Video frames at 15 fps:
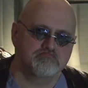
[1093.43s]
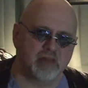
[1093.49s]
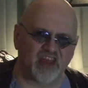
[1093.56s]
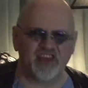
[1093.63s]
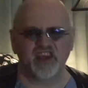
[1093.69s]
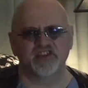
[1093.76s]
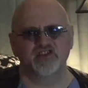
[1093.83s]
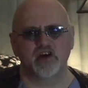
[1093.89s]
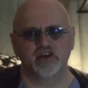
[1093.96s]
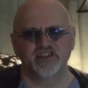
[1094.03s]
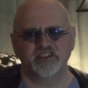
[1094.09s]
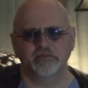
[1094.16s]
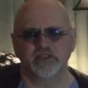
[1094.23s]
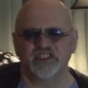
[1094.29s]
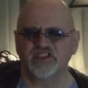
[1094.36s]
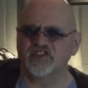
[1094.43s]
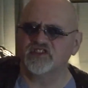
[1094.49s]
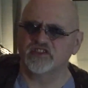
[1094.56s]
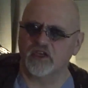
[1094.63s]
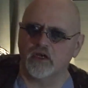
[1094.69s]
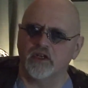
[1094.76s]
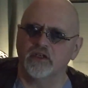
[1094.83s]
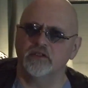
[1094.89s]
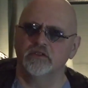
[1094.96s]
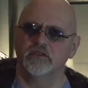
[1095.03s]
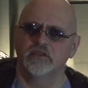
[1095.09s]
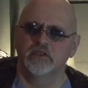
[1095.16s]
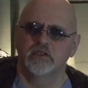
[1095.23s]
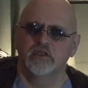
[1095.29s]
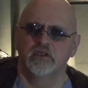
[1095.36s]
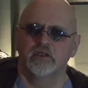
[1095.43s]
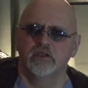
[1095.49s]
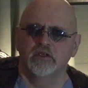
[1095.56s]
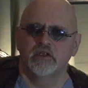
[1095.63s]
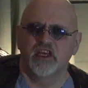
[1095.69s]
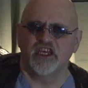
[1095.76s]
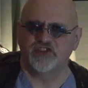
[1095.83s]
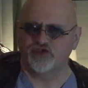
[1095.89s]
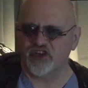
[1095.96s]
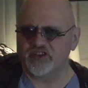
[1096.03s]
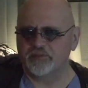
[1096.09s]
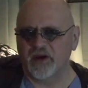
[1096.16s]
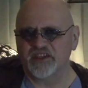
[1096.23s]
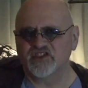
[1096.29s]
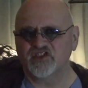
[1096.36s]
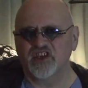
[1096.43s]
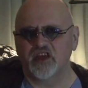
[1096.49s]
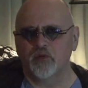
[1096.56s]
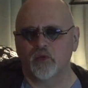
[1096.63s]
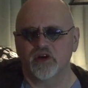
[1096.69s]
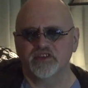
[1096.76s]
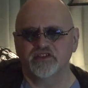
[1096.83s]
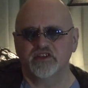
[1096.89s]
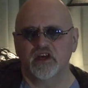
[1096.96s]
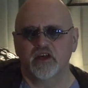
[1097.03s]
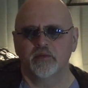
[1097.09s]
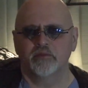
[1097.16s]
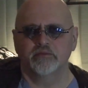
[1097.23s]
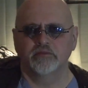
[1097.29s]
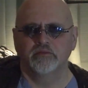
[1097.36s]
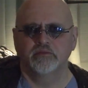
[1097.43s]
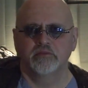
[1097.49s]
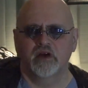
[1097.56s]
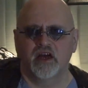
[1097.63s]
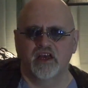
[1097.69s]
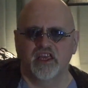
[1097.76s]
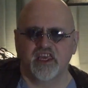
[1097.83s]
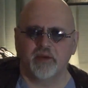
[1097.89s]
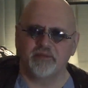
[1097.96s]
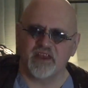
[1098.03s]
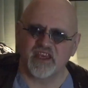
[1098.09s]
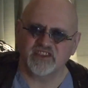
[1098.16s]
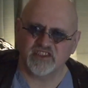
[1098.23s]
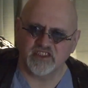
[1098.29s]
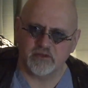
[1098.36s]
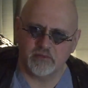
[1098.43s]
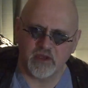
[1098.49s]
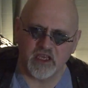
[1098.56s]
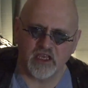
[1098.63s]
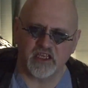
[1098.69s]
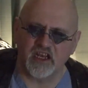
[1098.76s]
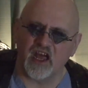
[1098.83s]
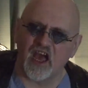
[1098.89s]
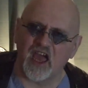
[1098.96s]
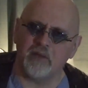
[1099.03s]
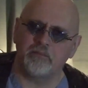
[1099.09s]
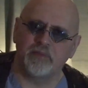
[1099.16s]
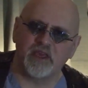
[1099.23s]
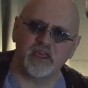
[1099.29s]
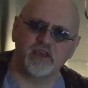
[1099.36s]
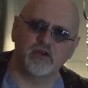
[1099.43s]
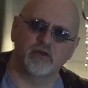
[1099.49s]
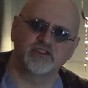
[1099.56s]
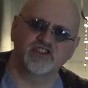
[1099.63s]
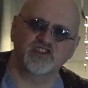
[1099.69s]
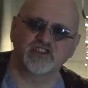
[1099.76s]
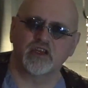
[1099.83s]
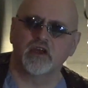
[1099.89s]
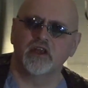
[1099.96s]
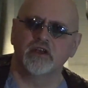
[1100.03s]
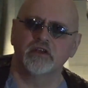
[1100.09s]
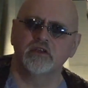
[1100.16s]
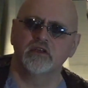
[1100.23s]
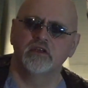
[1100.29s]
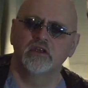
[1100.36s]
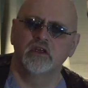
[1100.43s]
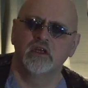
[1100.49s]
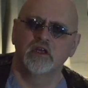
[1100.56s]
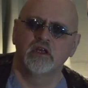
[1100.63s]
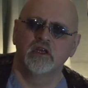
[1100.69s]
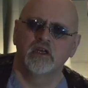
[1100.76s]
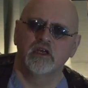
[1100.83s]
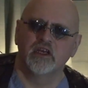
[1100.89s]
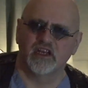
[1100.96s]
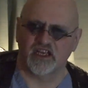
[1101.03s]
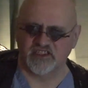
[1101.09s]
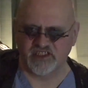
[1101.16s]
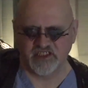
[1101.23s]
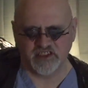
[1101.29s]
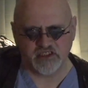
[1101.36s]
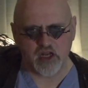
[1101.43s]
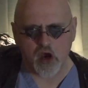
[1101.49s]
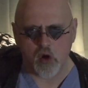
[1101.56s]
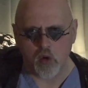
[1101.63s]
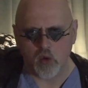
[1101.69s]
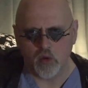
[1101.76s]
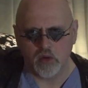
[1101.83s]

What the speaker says: I think he's haunting my son. He tricked my son one time. He kept asking me, can I be your son? I said, no.